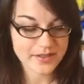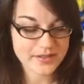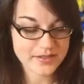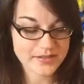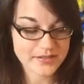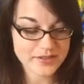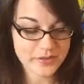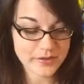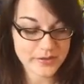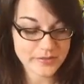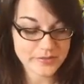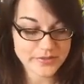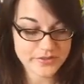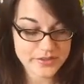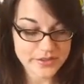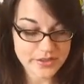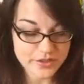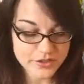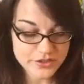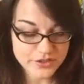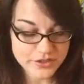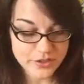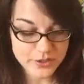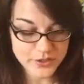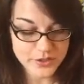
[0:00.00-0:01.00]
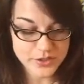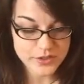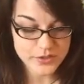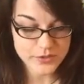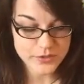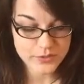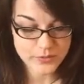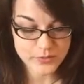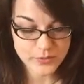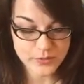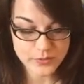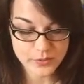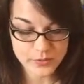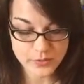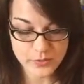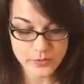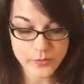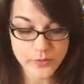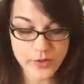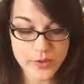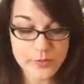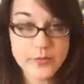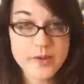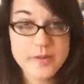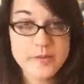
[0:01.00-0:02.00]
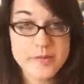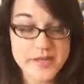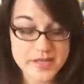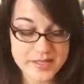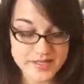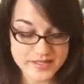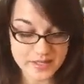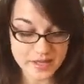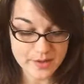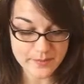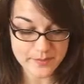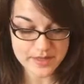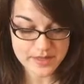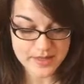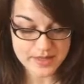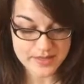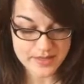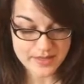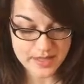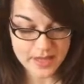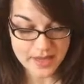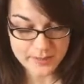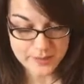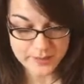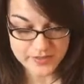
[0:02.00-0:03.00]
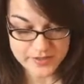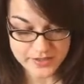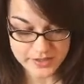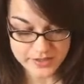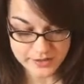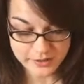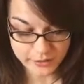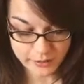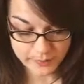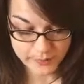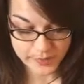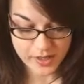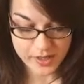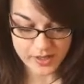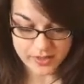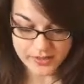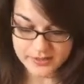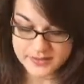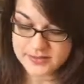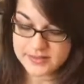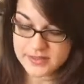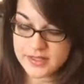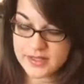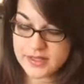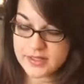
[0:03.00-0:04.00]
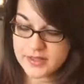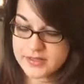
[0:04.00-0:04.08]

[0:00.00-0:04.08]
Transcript: So I'm just going to show you what we picked up in that particular box.